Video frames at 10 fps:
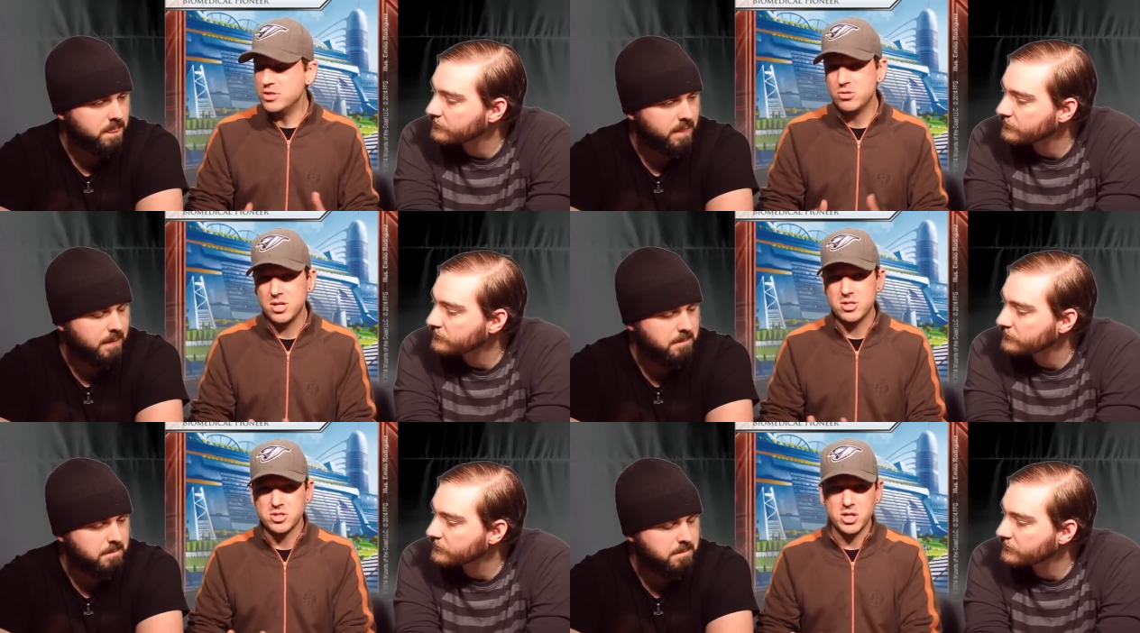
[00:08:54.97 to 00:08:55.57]
Speaker 1: Do you
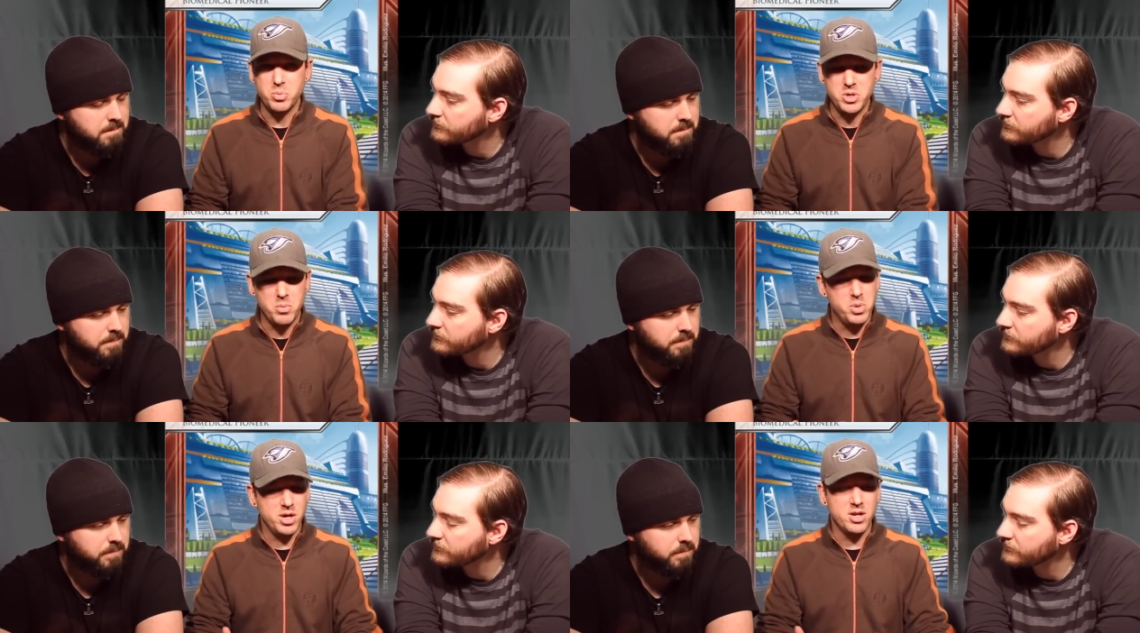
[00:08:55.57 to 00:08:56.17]
think there's going to be
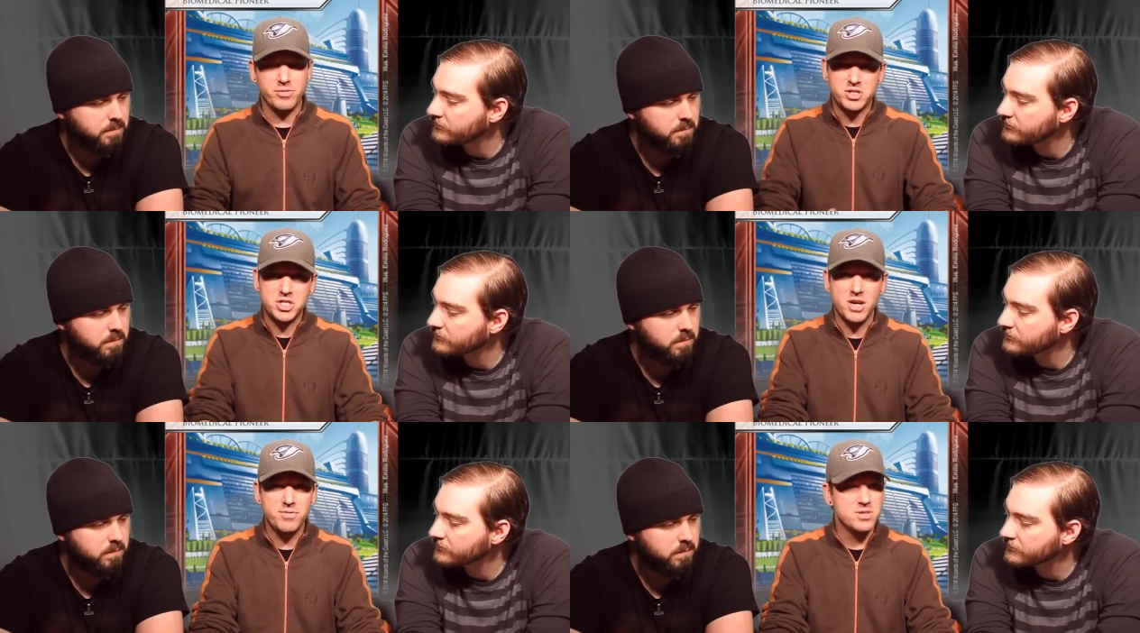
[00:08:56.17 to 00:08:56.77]
a big enough
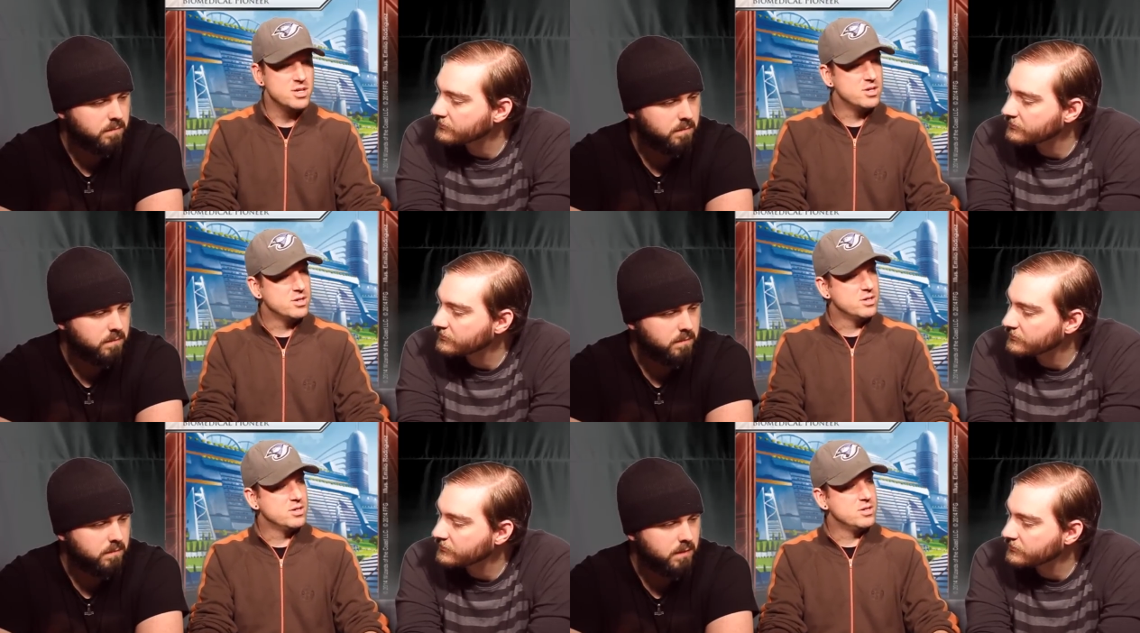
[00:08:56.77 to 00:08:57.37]
shift
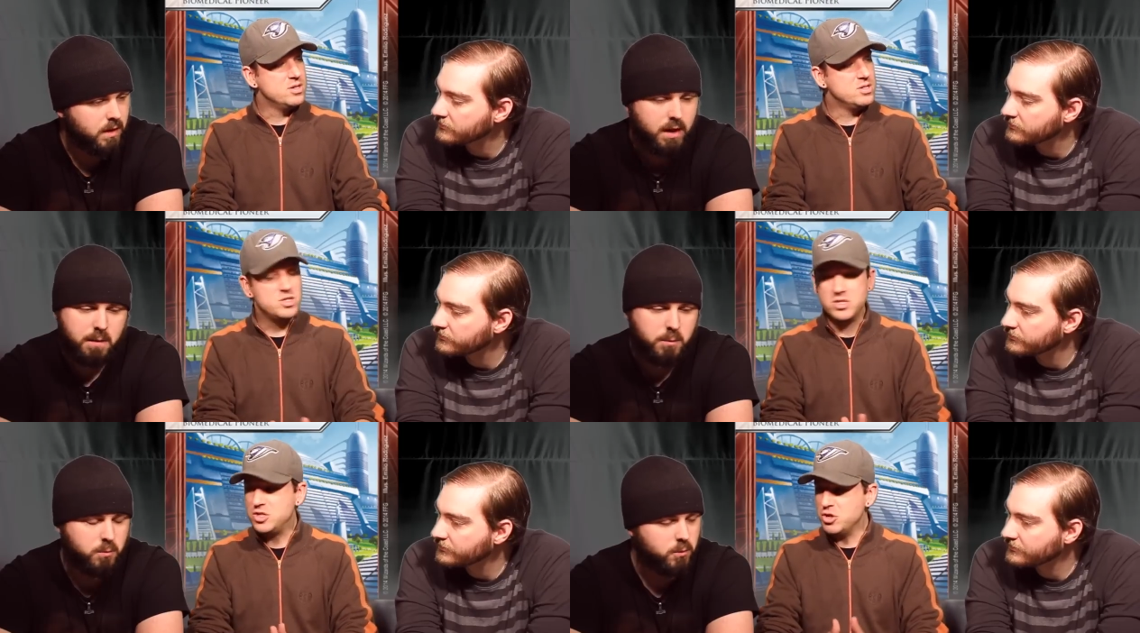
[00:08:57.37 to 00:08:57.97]

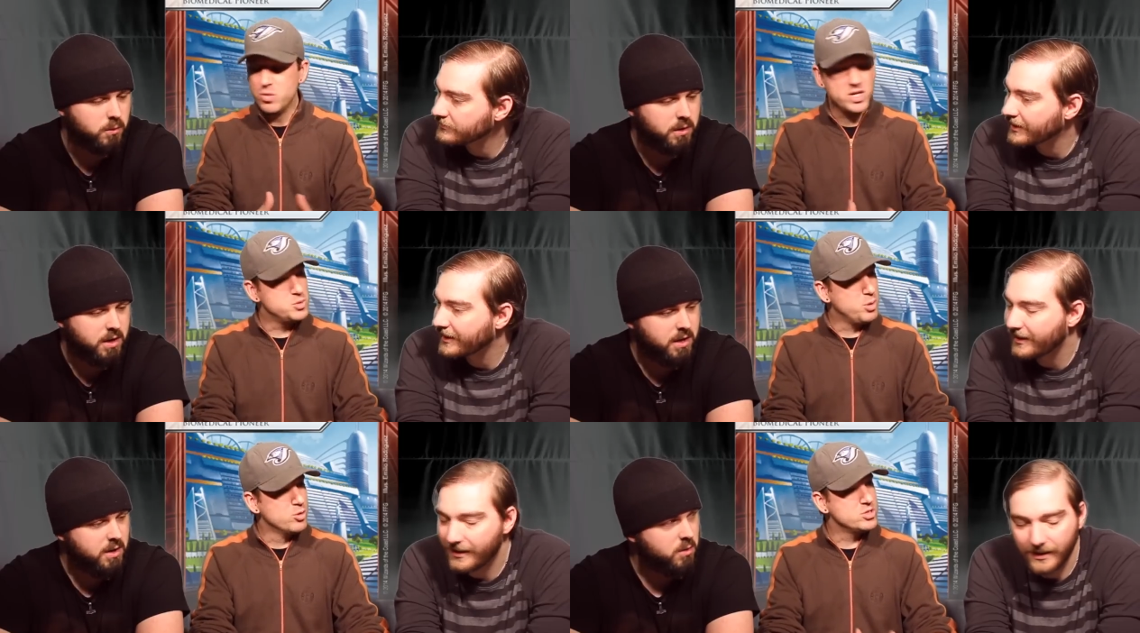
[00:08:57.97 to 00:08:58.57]
well, two
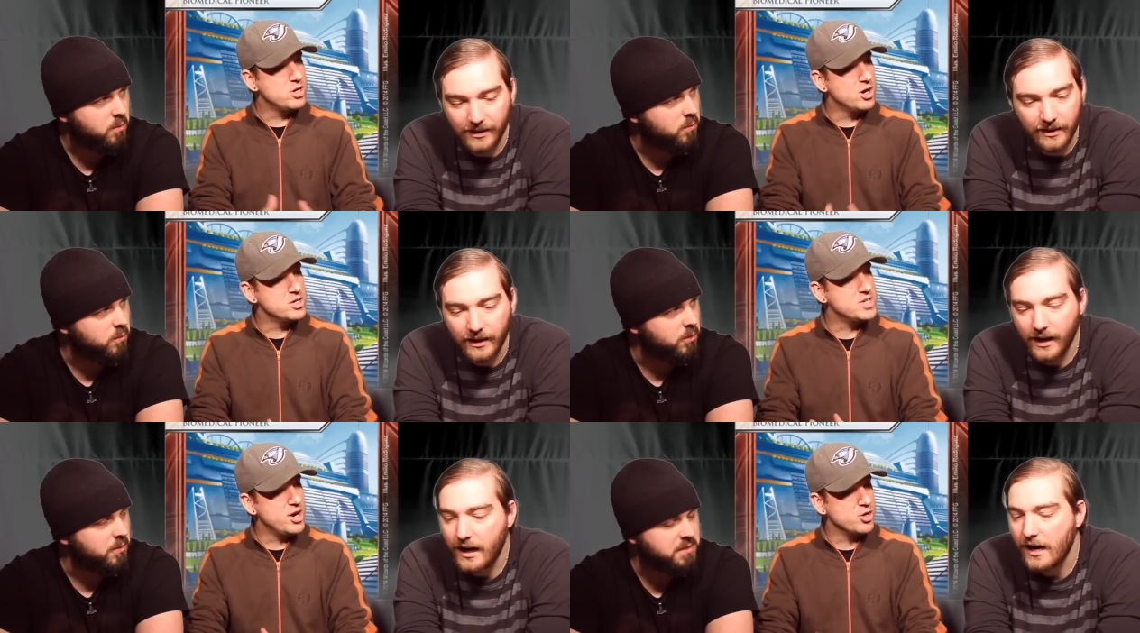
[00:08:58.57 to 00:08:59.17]
exposed
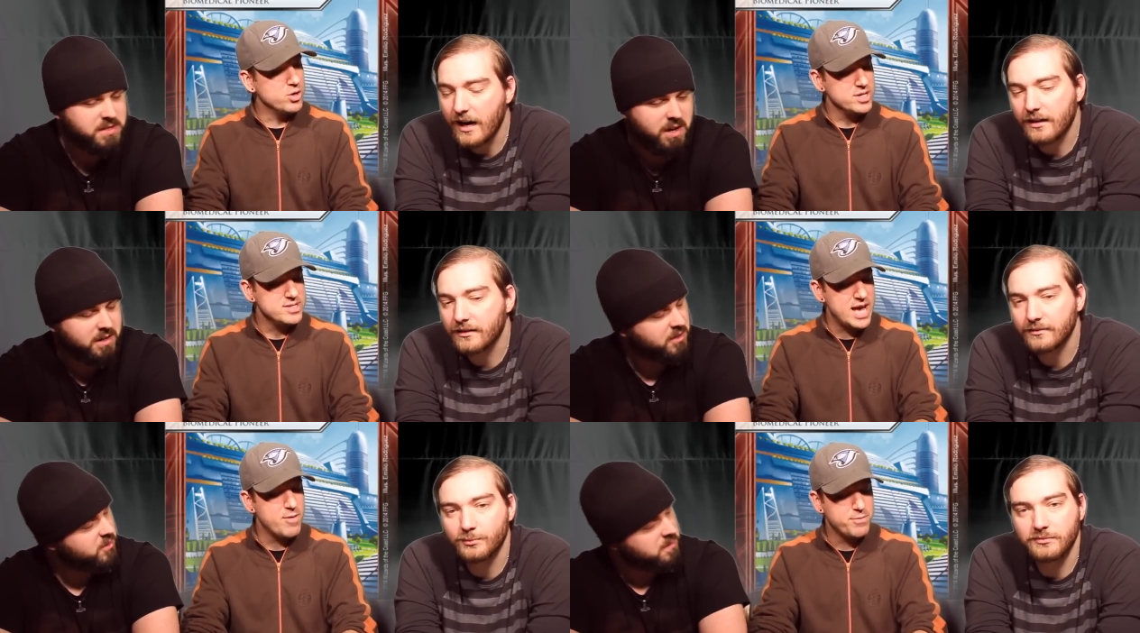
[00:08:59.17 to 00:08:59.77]
cards that are going to
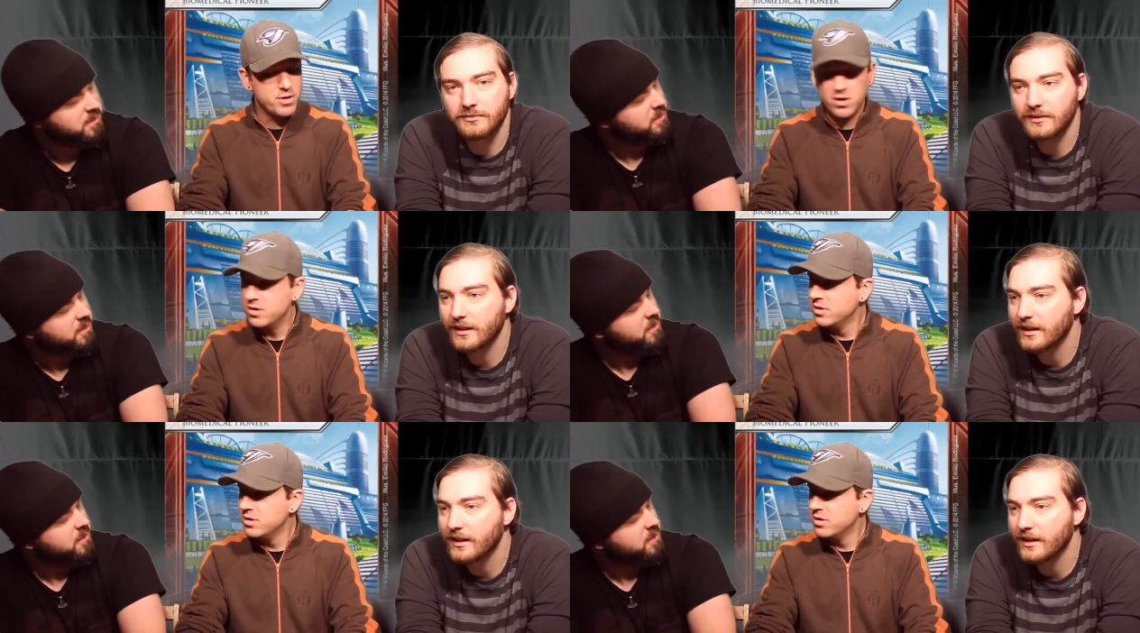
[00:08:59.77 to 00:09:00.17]
downfall. Criminal,